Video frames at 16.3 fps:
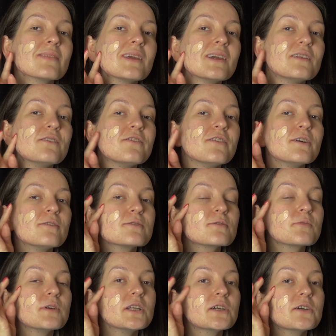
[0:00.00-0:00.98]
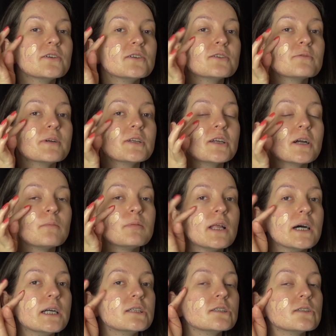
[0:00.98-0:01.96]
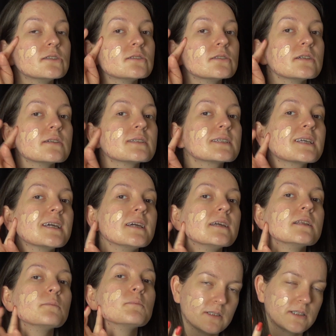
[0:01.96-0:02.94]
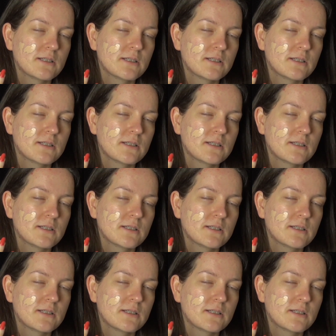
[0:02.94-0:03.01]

It feels really good when you apply it onto your skin.